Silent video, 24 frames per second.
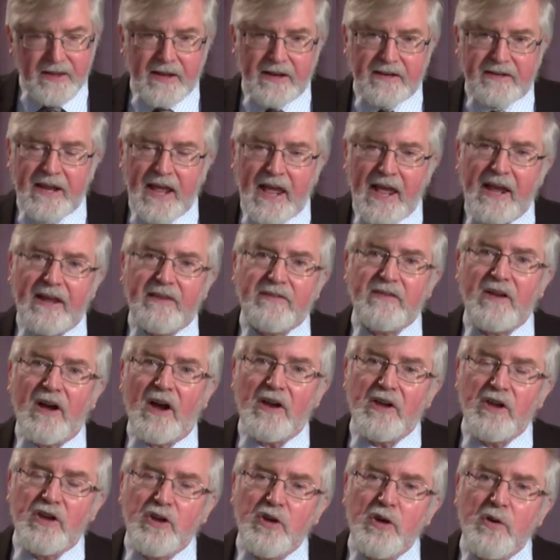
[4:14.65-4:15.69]
It takes
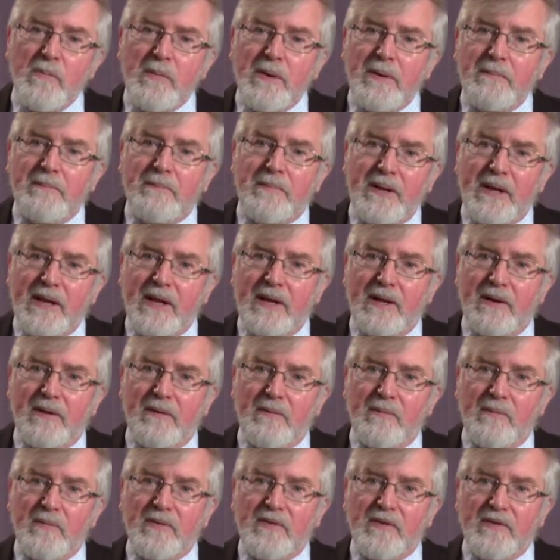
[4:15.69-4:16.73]
a human
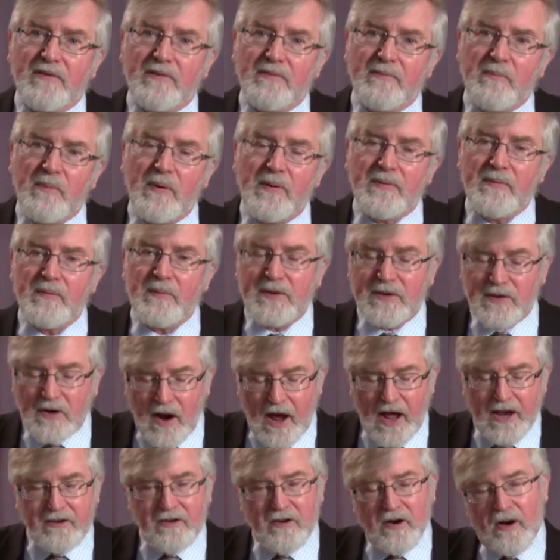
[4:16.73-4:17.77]
being with this, what, what
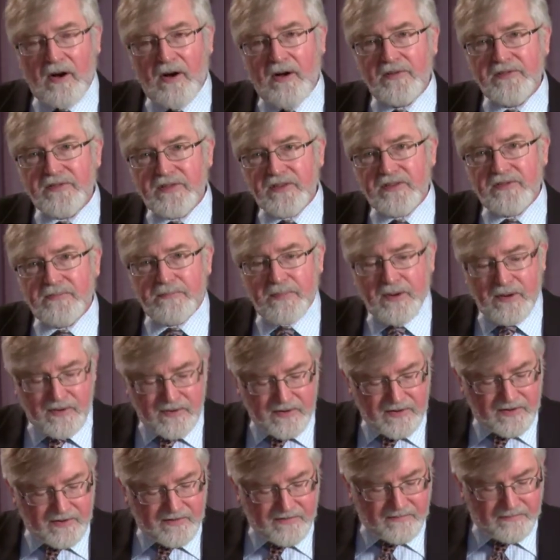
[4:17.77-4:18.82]
God calls the
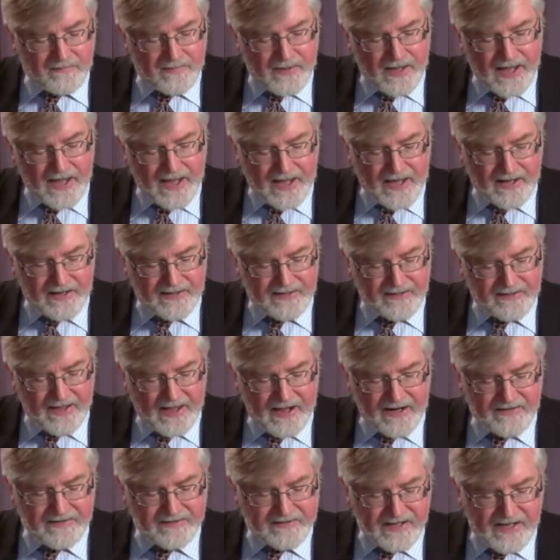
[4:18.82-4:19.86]
spirit of man
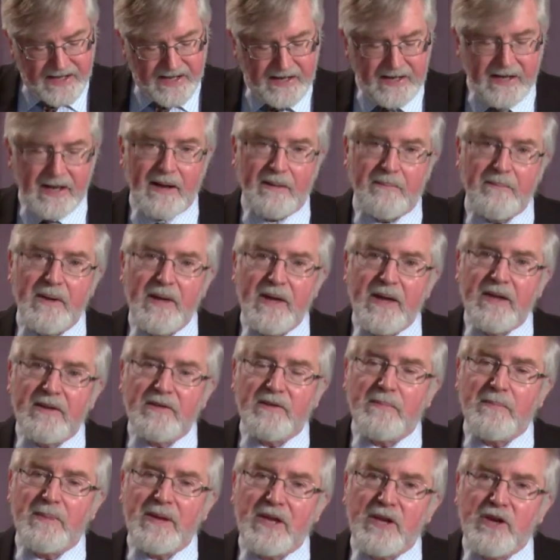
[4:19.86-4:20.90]
that is in him
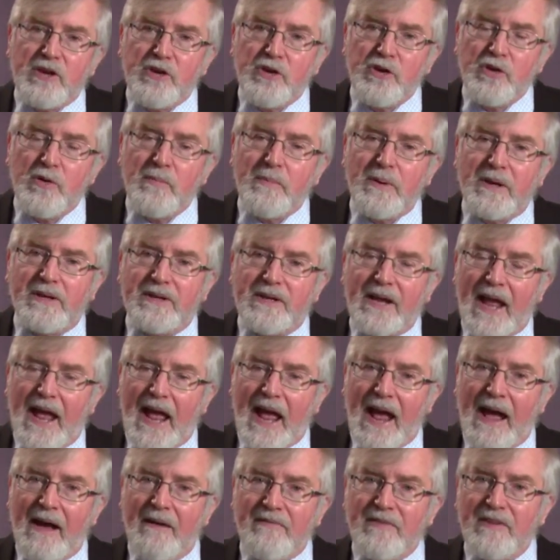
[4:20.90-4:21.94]
to be human, to
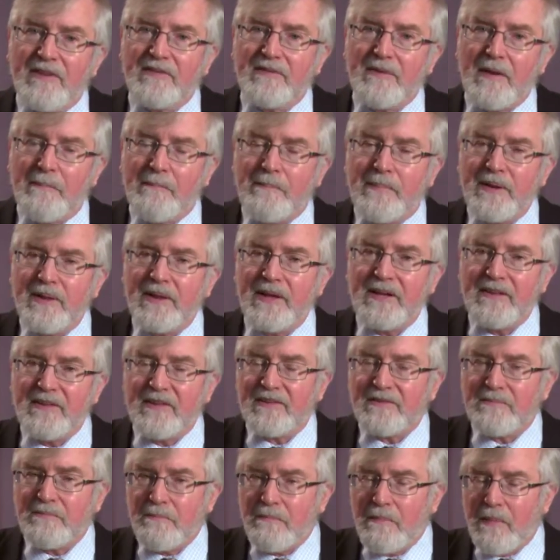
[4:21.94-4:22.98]
have this ability,
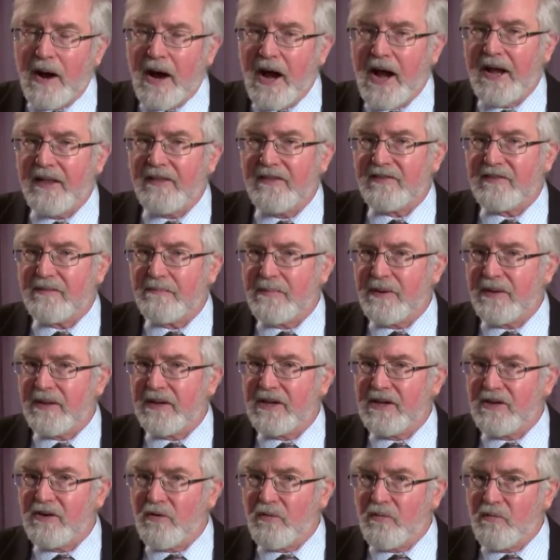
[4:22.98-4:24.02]
this mind, this
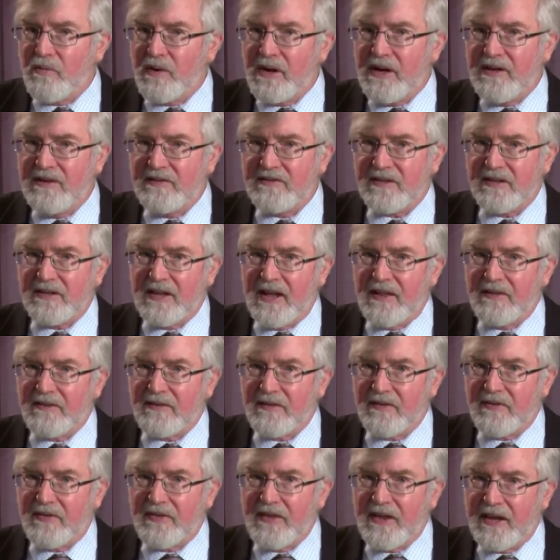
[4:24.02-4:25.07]
ability to reason
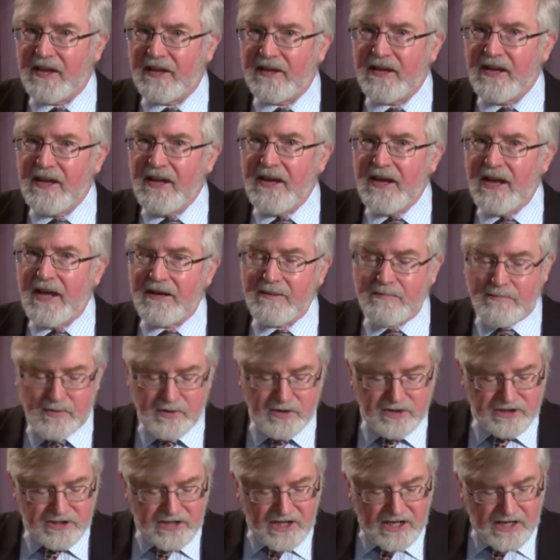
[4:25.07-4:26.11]
and to think and to
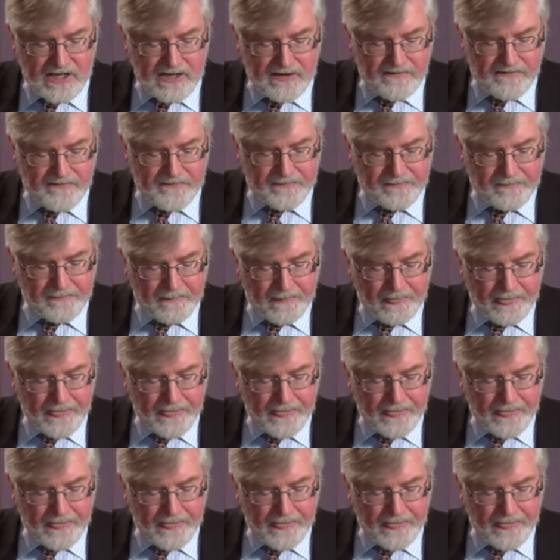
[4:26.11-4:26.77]
perceive.